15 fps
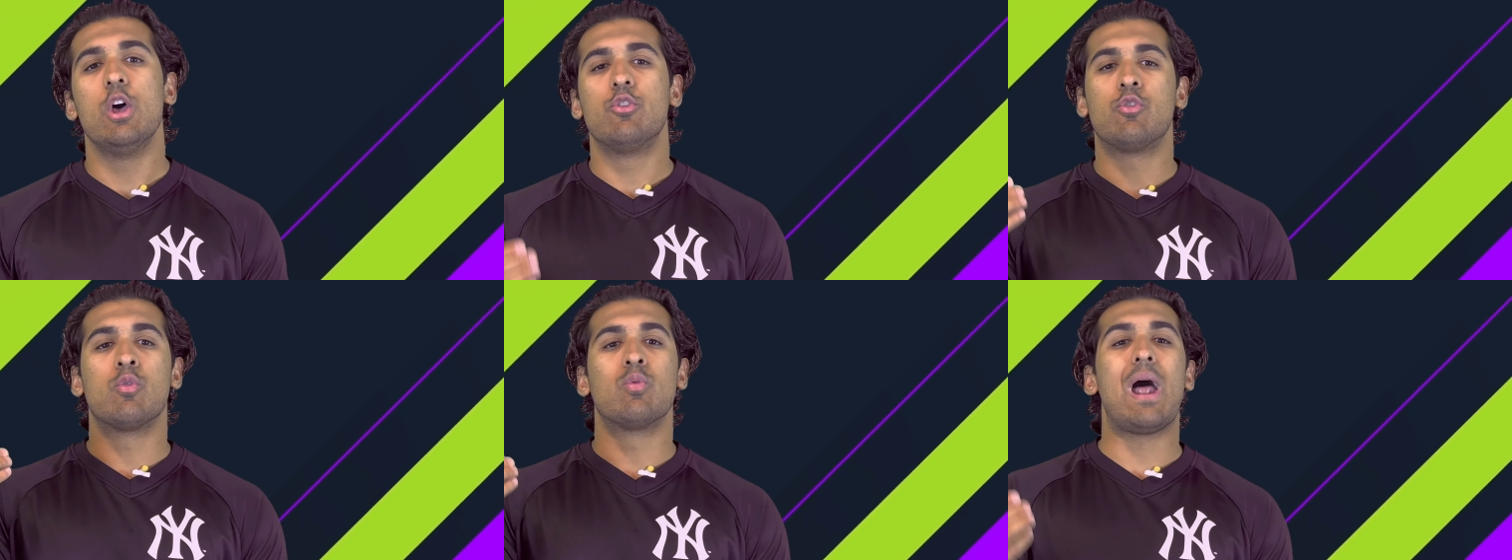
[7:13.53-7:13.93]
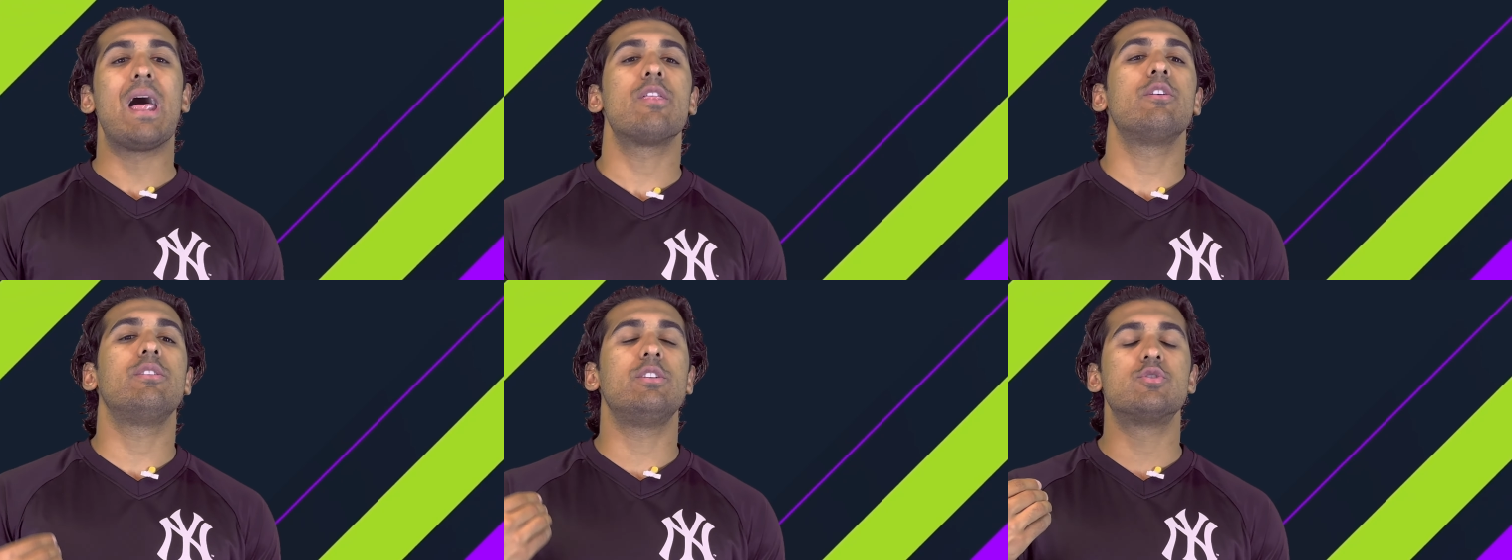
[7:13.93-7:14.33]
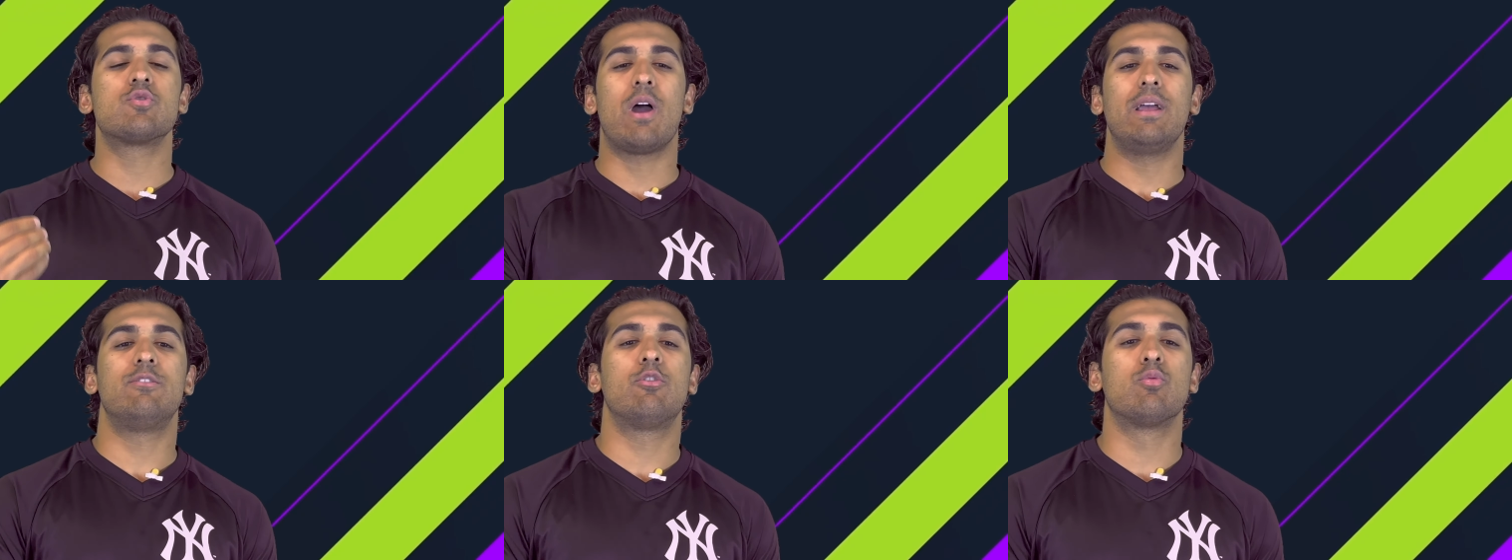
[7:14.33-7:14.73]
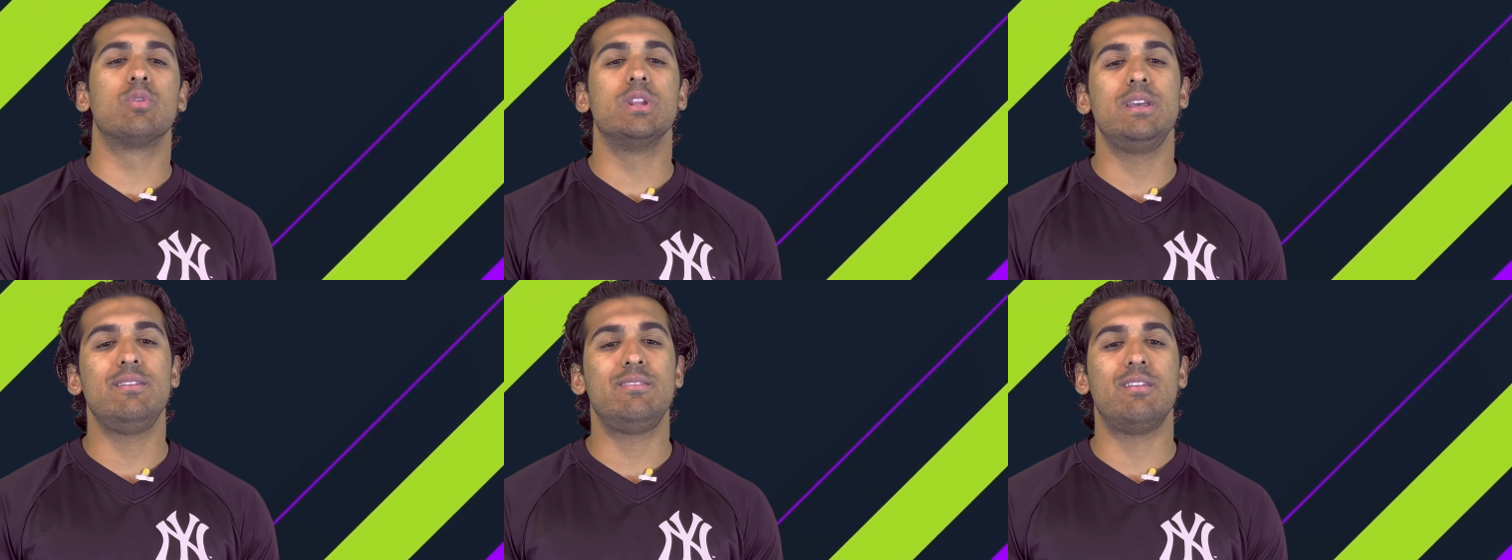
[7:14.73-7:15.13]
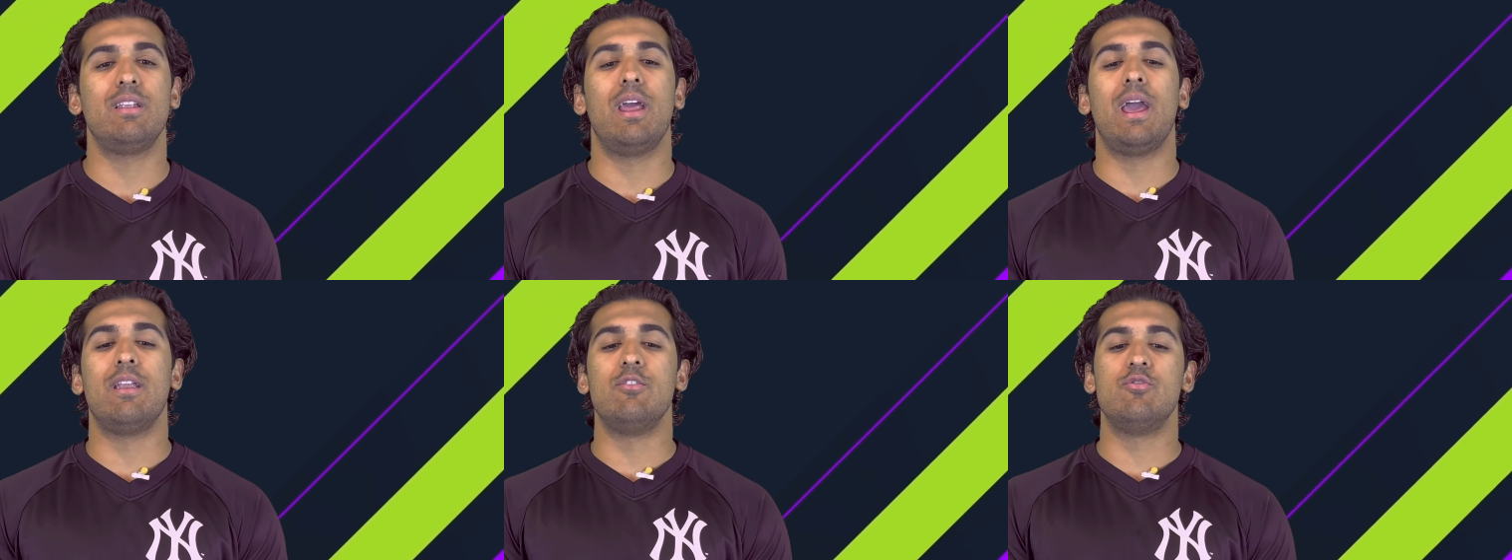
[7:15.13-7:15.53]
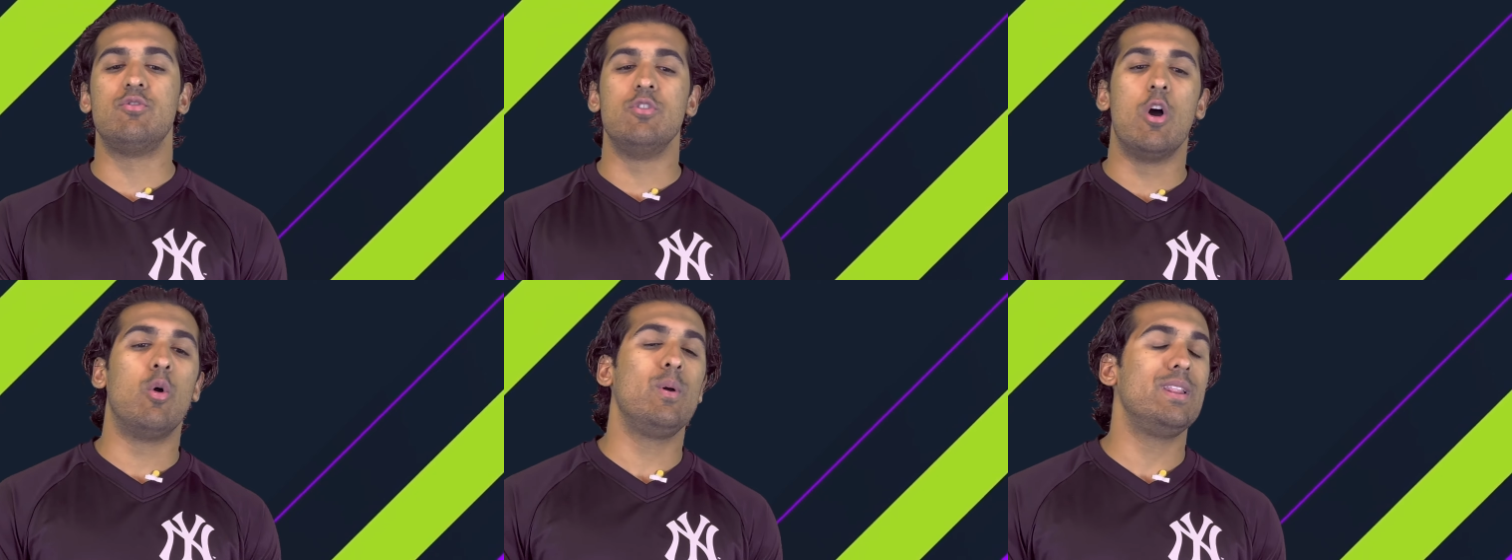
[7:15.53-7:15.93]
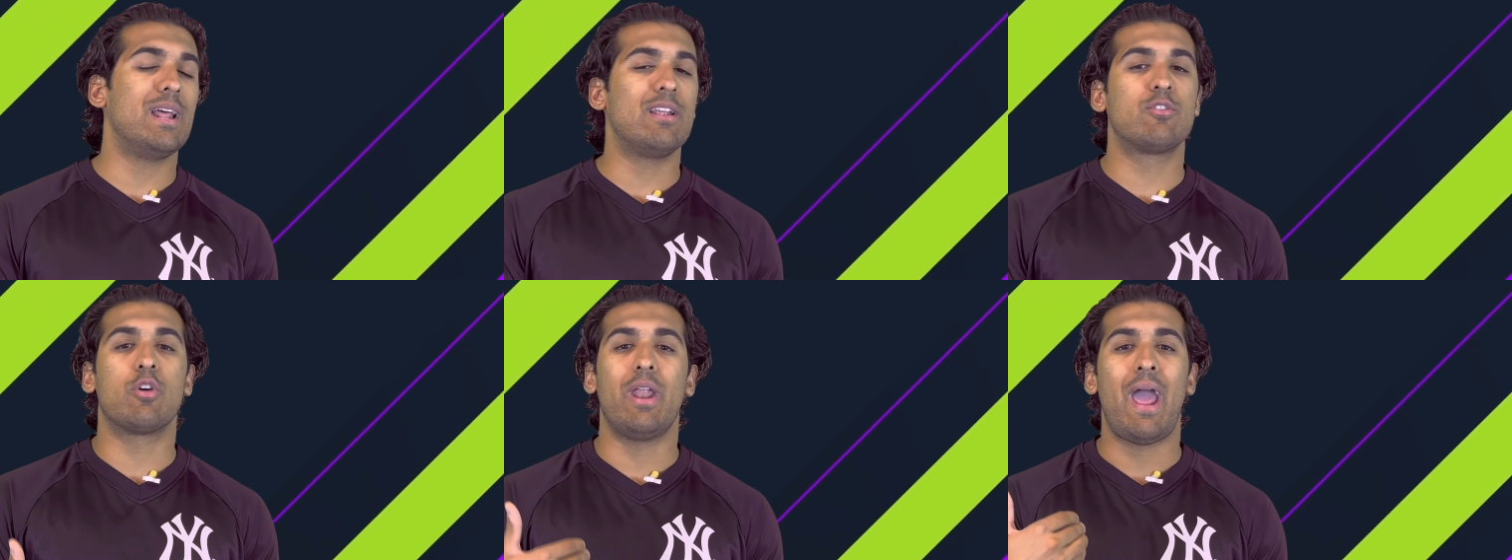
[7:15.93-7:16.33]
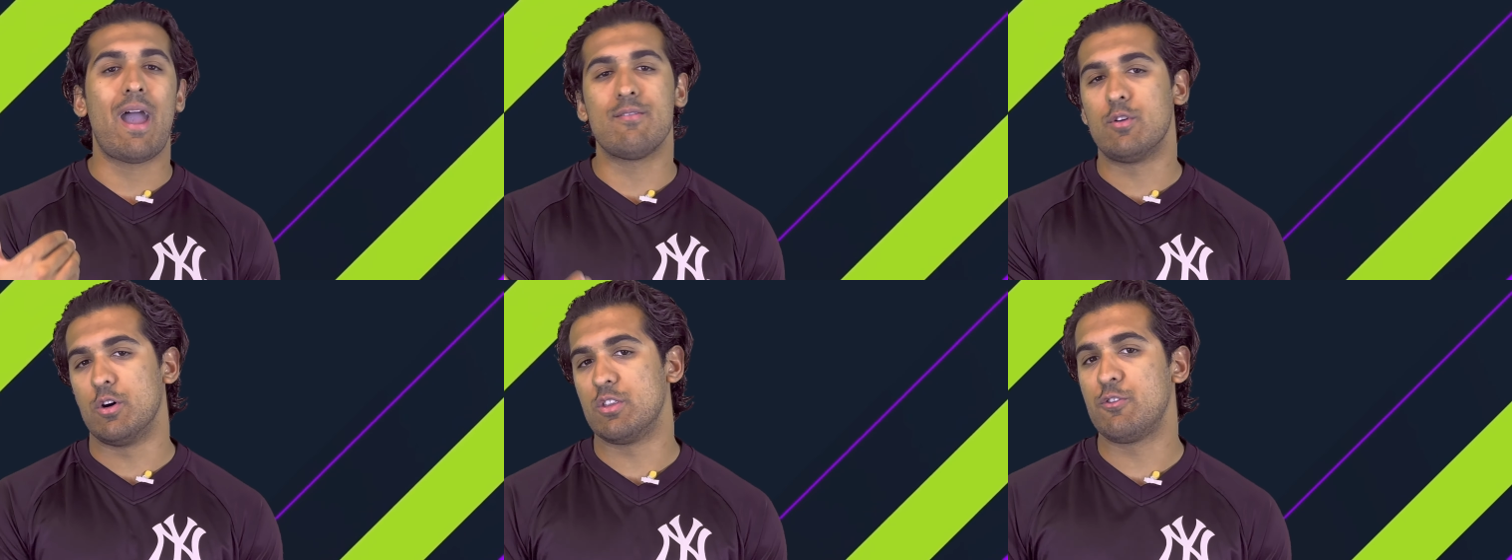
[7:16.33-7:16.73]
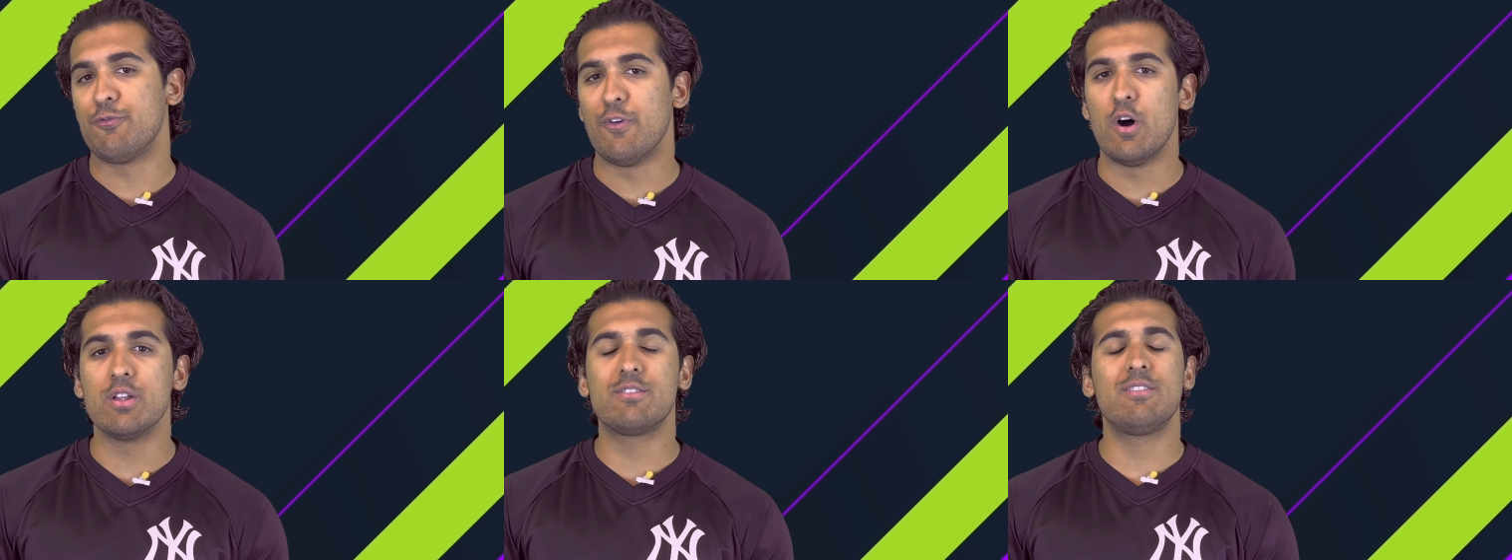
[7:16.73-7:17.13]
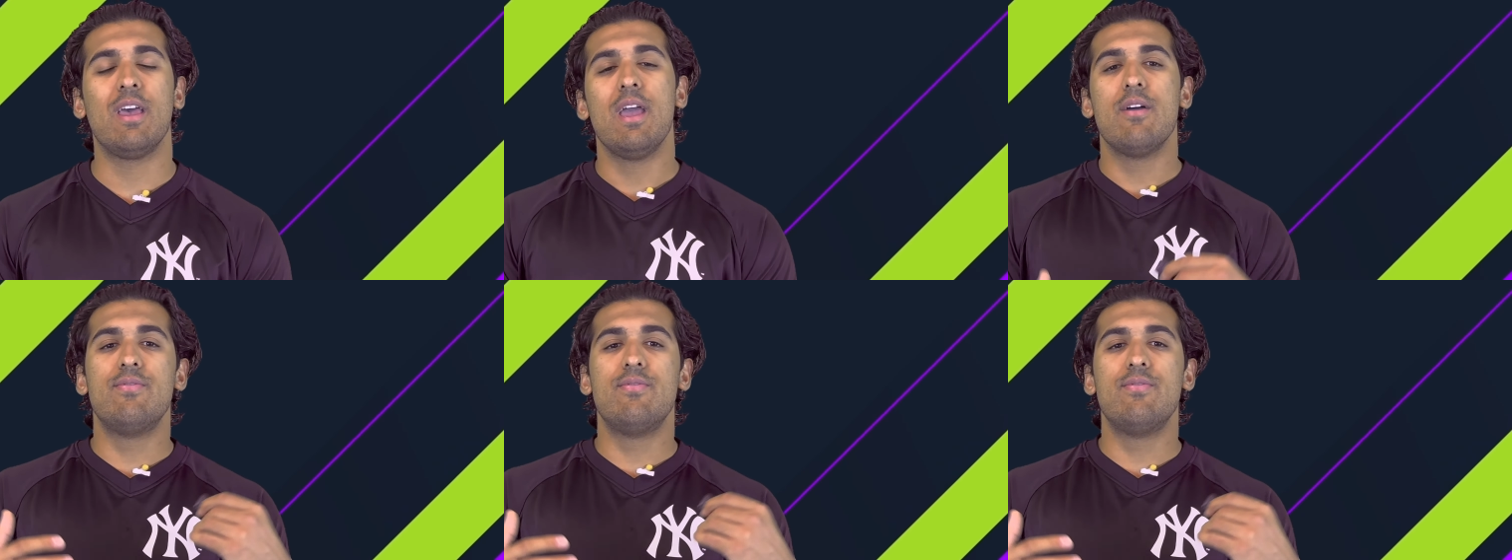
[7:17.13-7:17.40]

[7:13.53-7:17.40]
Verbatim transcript: So rather than try to release it and knowing that it's gonna have all its faults,